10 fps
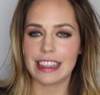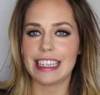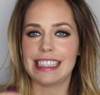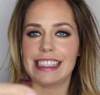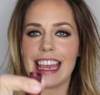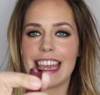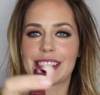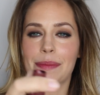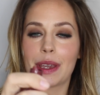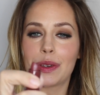This
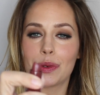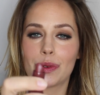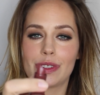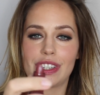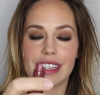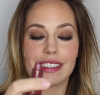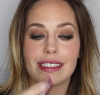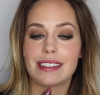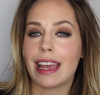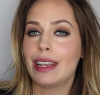is my gorgeous
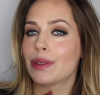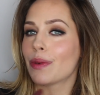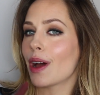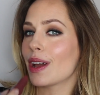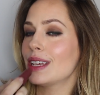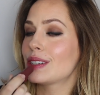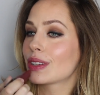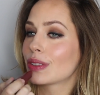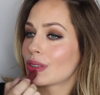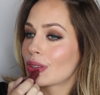Telluride
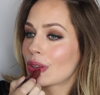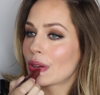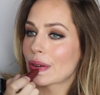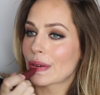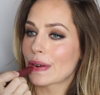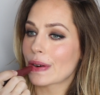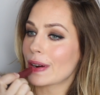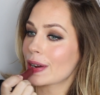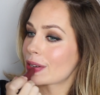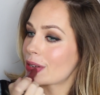
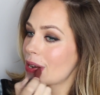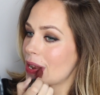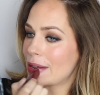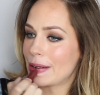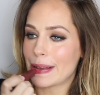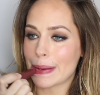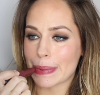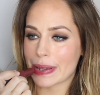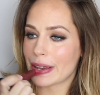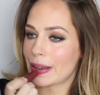crushed
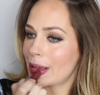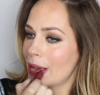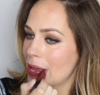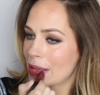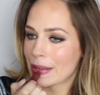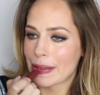lip colour.